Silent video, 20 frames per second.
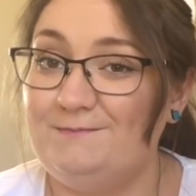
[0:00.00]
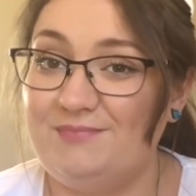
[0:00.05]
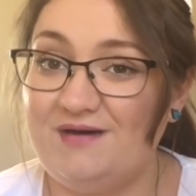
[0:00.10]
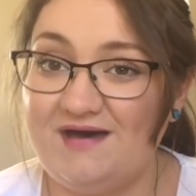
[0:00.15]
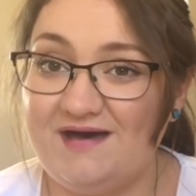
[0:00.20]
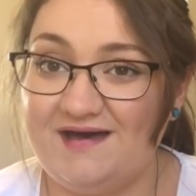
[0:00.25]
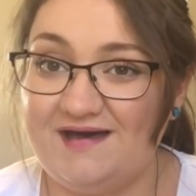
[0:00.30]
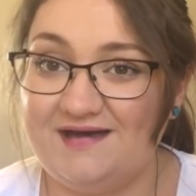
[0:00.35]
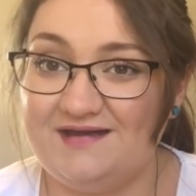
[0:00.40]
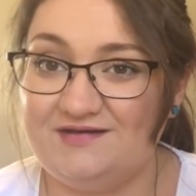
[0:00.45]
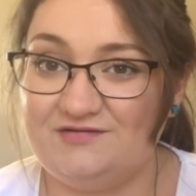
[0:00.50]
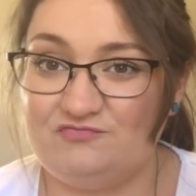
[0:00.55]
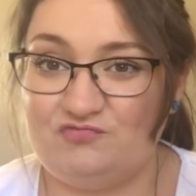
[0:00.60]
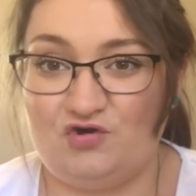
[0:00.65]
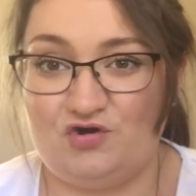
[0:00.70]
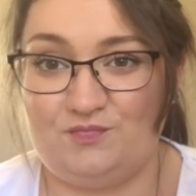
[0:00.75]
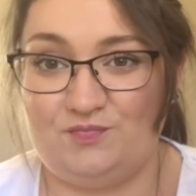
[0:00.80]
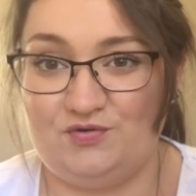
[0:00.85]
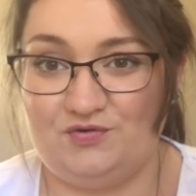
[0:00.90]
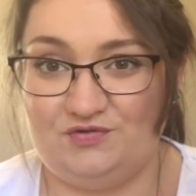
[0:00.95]
But
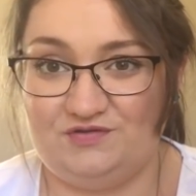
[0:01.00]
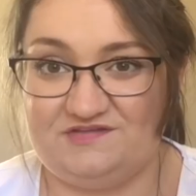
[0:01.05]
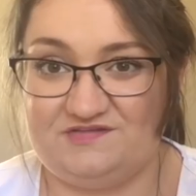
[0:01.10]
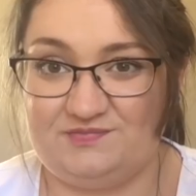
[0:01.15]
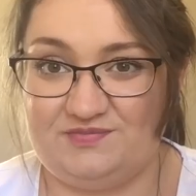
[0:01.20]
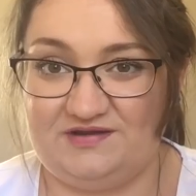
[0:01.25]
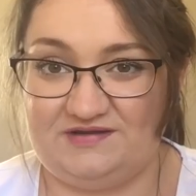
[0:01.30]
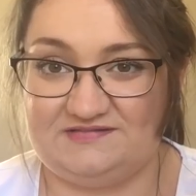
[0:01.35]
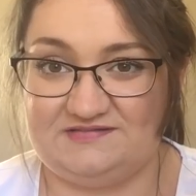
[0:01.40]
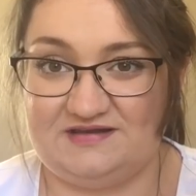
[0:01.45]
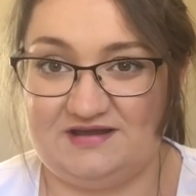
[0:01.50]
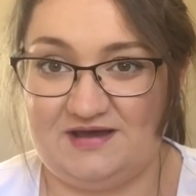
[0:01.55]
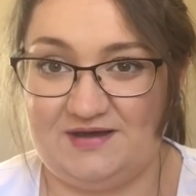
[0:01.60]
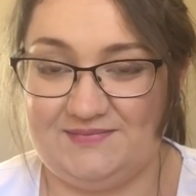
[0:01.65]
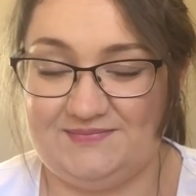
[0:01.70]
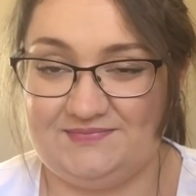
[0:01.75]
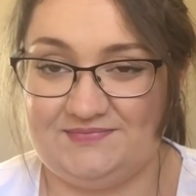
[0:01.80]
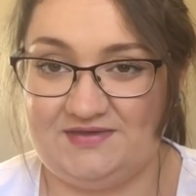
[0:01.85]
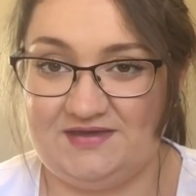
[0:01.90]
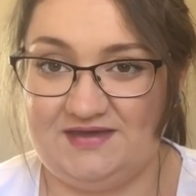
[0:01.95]
Rockpool has picked it
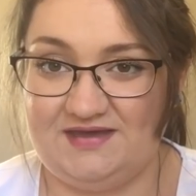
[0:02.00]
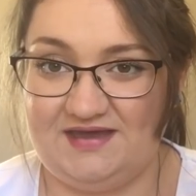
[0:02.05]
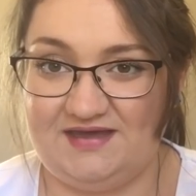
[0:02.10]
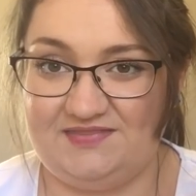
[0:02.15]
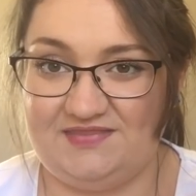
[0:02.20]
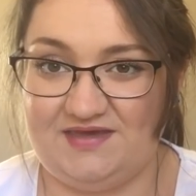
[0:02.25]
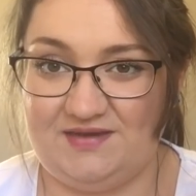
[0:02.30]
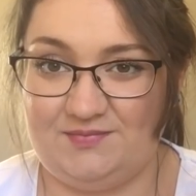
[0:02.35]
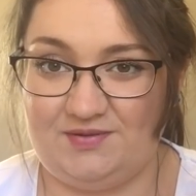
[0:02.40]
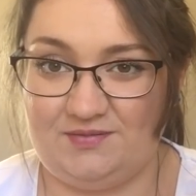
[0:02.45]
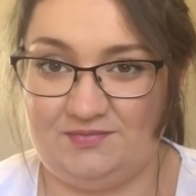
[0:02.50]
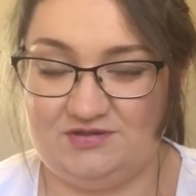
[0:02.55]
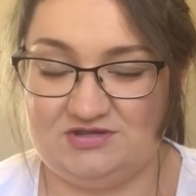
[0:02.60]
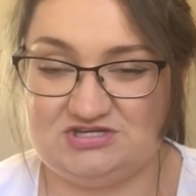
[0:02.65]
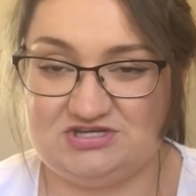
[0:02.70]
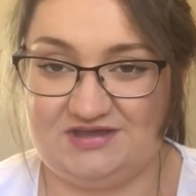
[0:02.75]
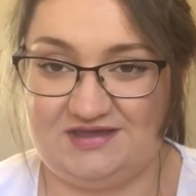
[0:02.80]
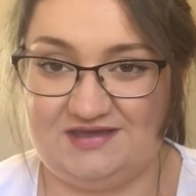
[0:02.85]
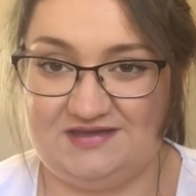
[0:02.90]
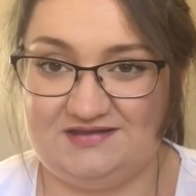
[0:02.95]
up and they're
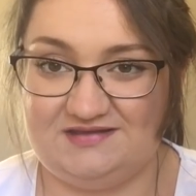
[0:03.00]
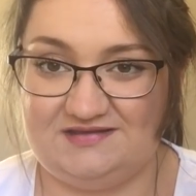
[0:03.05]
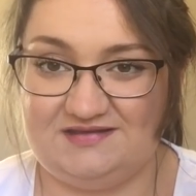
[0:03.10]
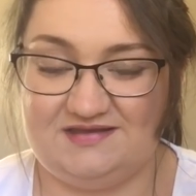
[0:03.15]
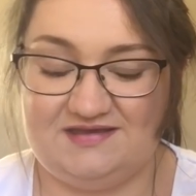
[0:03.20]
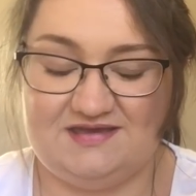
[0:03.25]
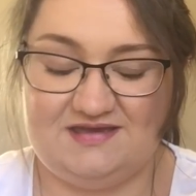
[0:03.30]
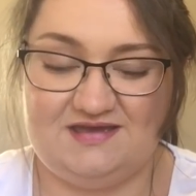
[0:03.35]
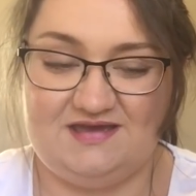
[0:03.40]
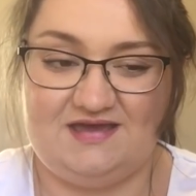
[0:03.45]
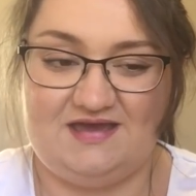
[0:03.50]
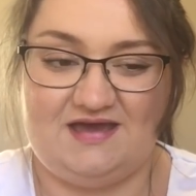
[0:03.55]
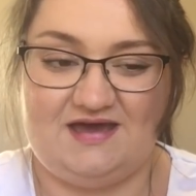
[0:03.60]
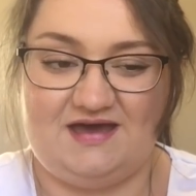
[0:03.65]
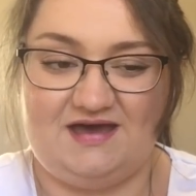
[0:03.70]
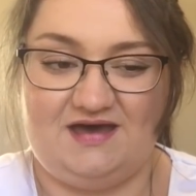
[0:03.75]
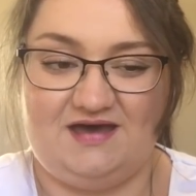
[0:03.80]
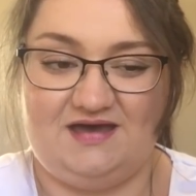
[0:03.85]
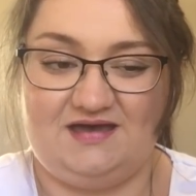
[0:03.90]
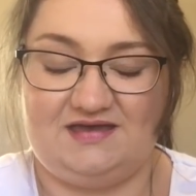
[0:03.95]
publishing it
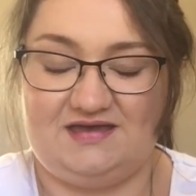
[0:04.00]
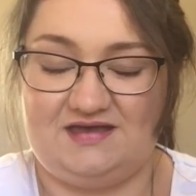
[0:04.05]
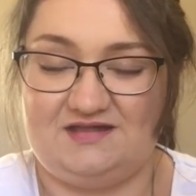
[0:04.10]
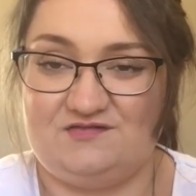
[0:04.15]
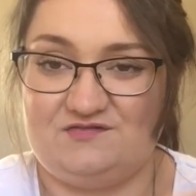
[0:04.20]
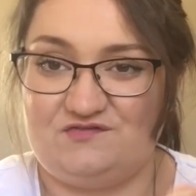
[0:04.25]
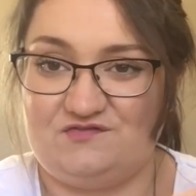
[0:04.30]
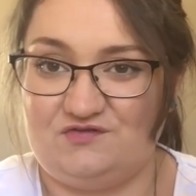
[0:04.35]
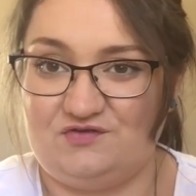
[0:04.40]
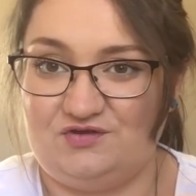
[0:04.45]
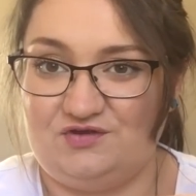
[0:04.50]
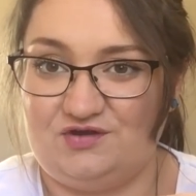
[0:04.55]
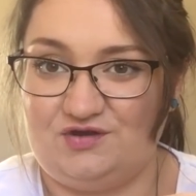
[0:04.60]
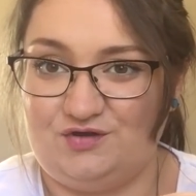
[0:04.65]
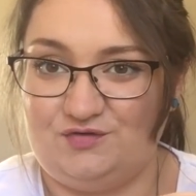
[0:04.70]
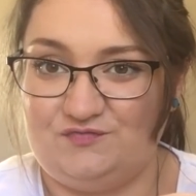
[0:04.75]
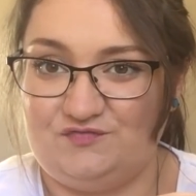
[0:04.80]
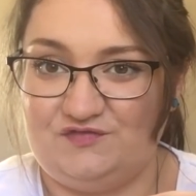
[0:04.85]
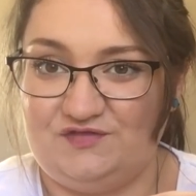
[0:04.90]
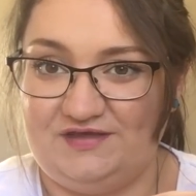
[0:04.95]
again soon,
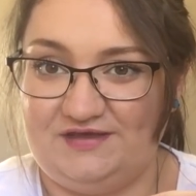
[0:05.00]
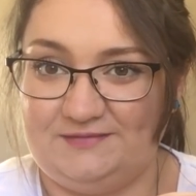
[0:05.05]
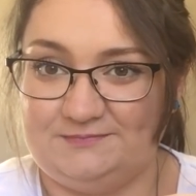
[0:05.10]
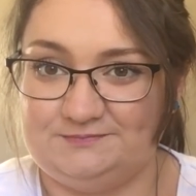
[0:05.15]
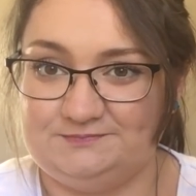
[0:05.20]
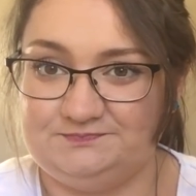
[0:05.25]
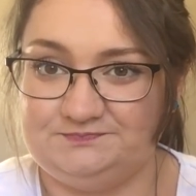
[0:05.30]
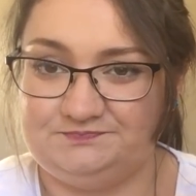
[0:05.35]
hopefully.